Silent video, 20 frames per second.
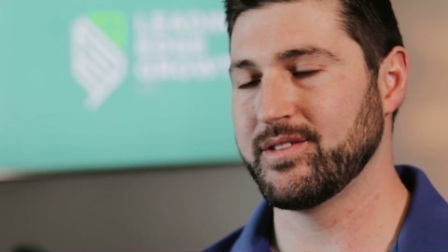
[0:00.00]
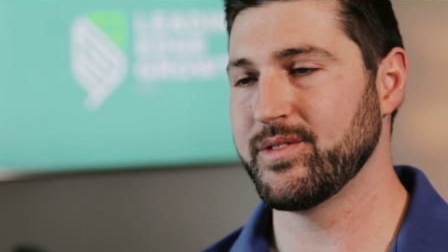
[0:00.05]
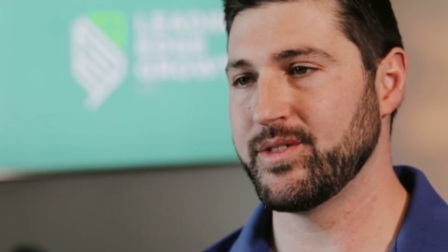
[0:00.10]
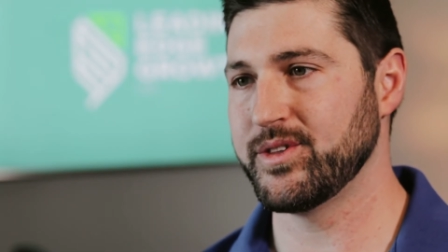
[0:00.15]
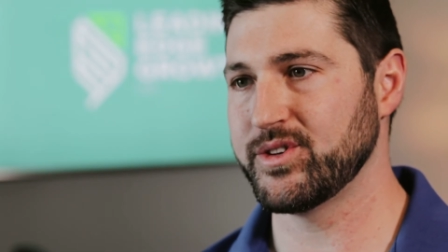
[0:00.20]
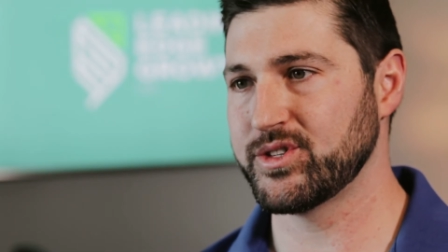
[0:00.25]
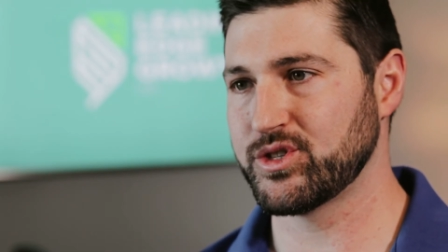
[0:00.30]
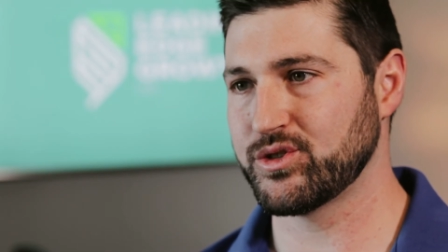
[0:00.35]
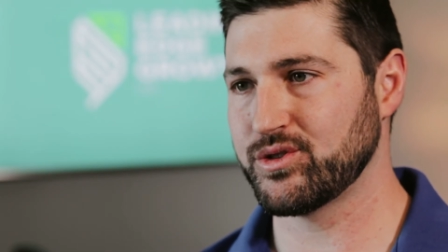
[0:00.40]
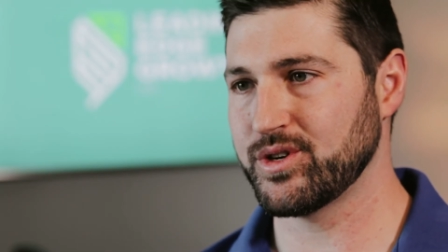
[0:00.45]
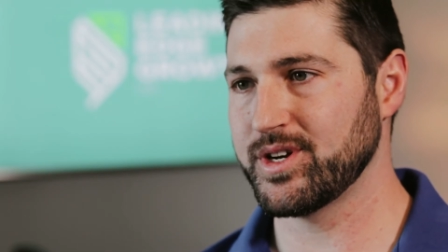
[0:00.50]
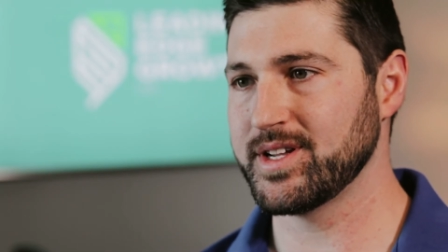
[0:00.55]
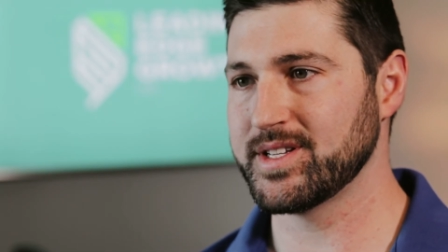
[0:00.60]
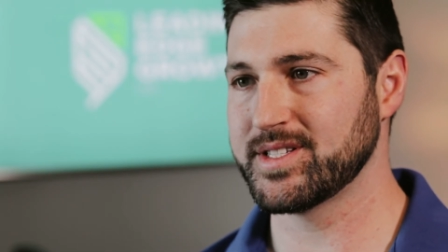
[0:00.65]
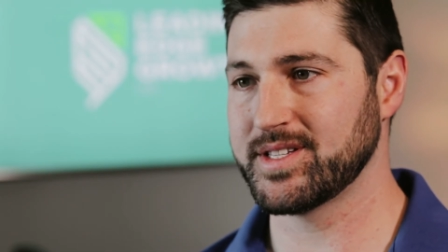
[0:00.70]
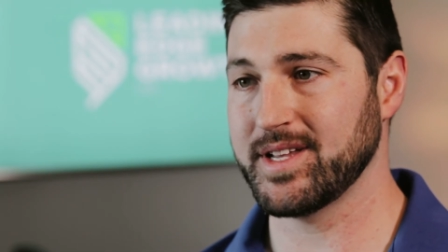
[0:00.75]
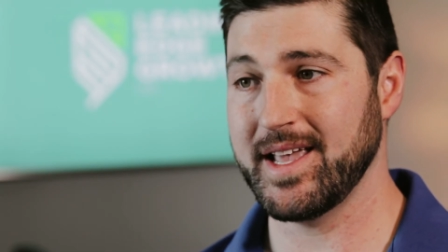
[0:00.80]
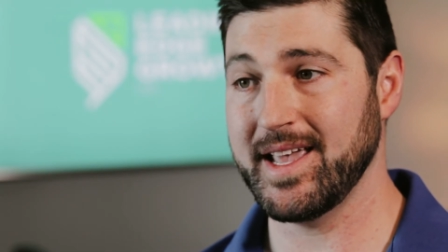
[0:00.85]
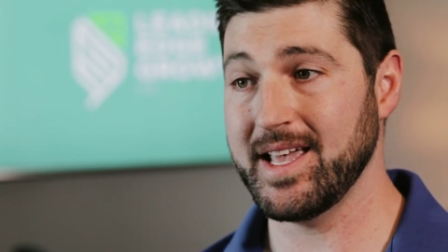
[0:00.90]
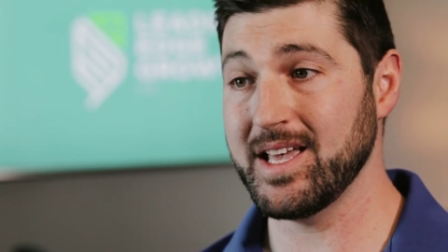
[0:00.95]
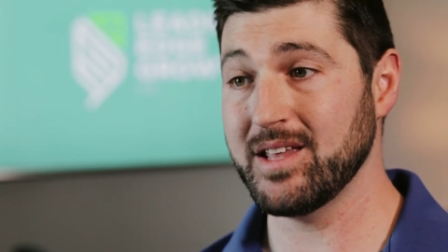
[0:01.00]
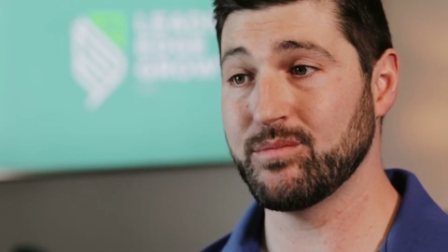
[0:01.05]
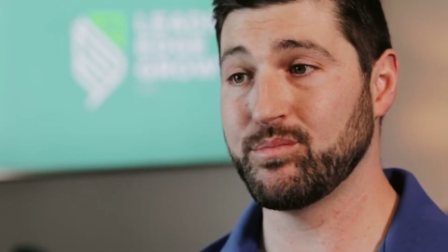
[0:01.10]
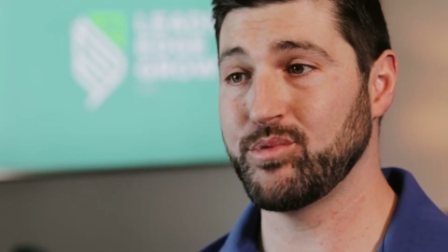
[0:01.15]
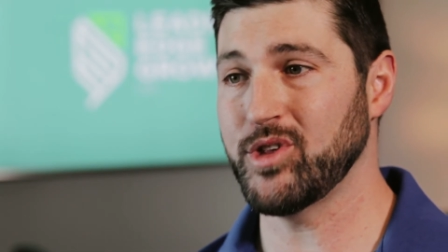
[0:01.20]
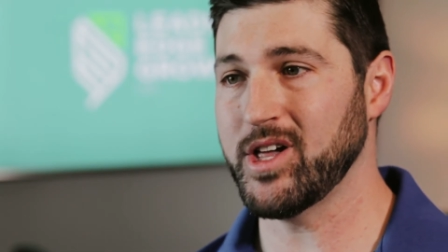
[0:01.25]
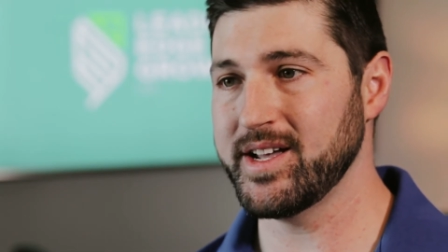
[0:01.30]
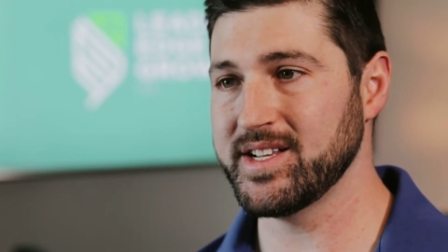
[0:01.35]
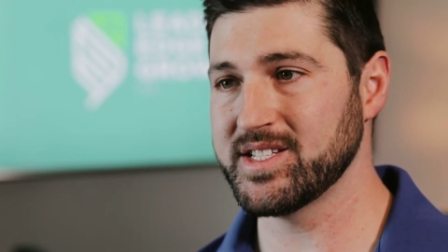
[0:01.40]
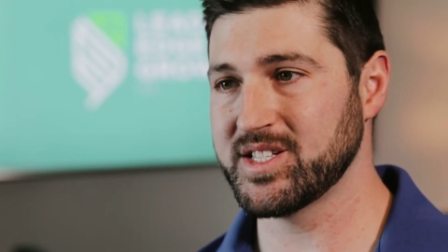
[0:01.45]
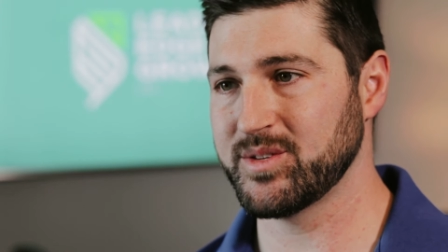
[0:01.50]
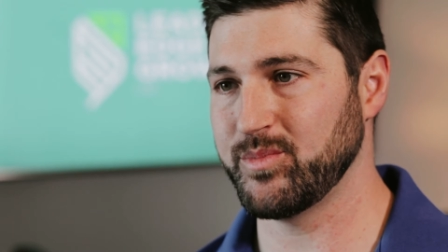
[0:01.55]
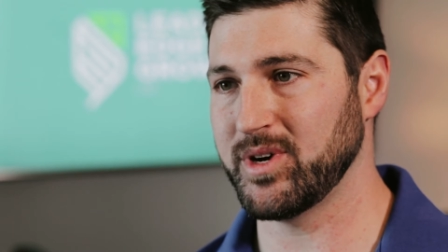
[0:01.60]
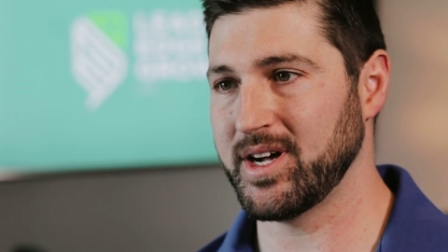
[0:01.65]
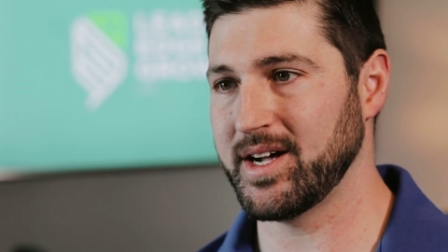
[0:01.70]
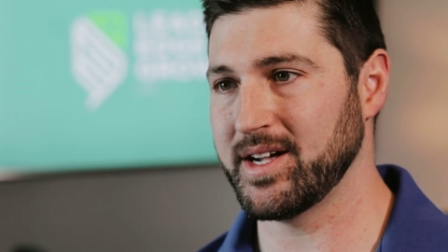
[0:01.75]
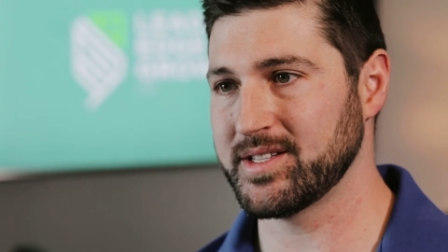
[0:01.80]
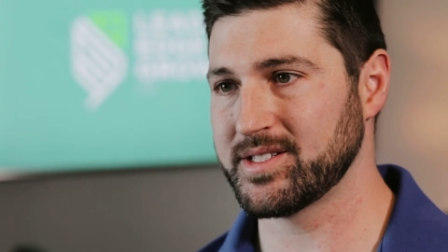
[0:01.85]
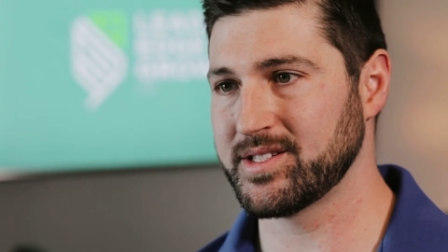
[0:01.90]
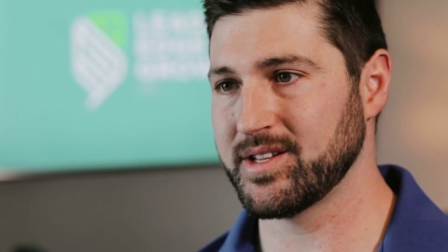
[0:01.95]
the strengths and blind
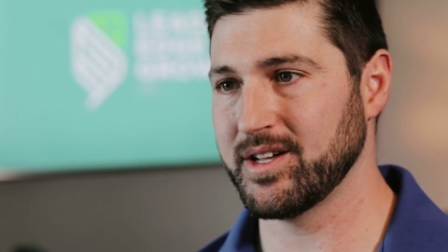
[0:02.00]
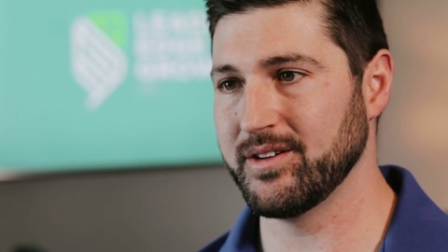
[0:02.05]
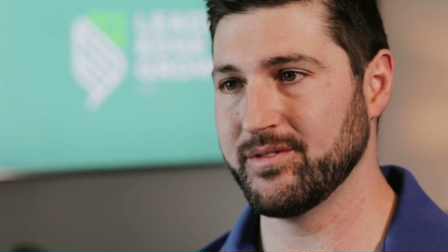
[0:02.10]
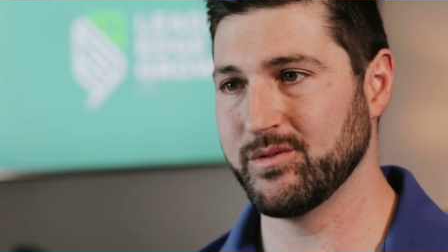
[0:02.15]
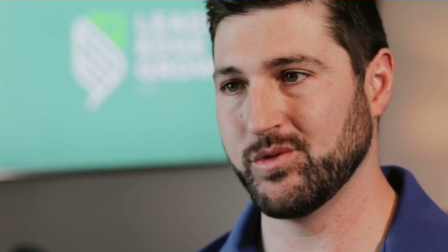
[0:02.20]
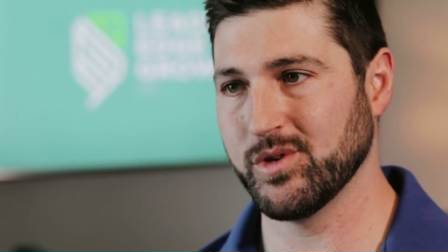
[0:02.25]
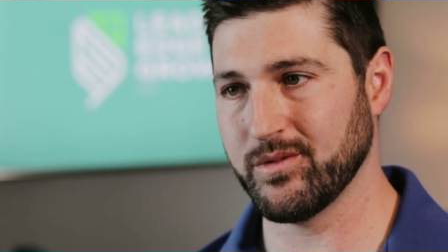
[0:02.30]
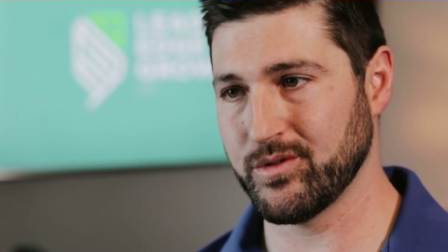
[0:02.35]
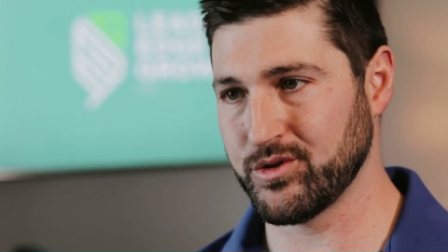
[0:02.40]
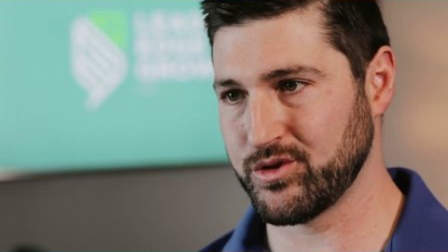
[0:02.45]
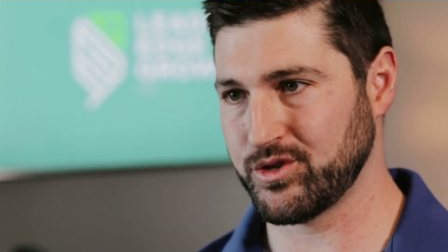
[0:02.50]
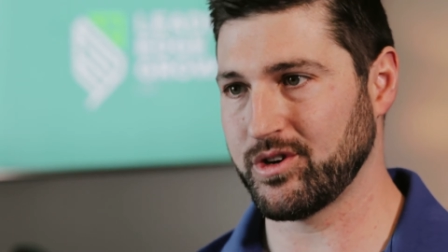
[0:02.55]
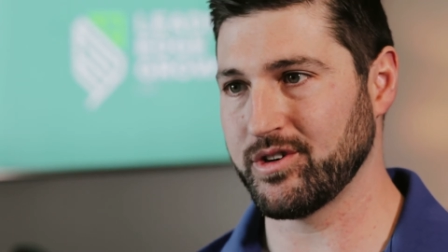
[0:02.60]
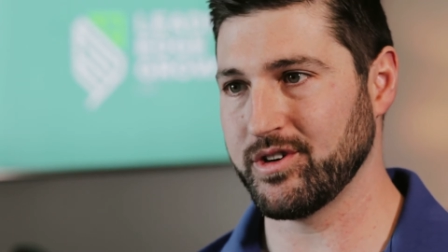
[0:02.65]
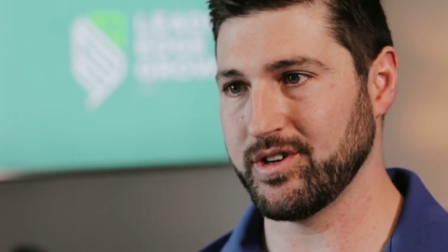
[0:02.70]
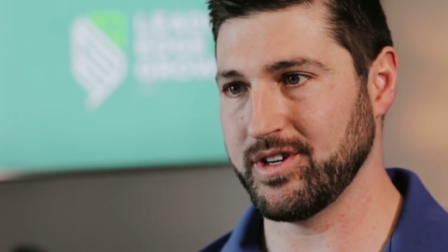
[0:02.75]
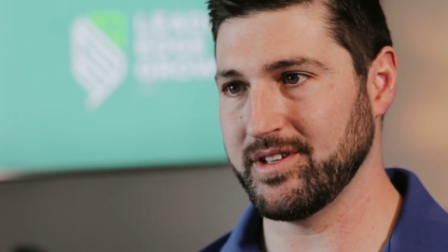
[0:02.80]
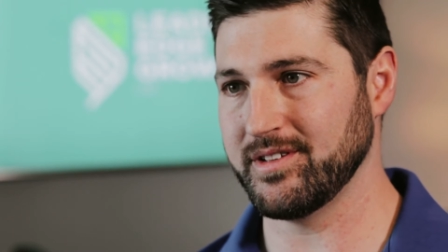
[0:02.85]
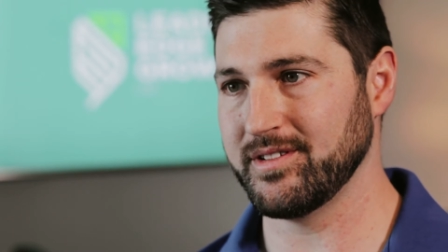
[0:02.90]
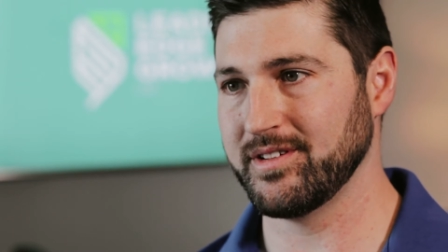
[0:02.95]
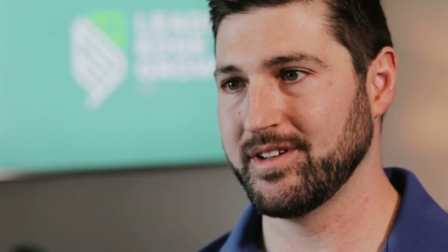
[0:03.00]
spots of whoever started it.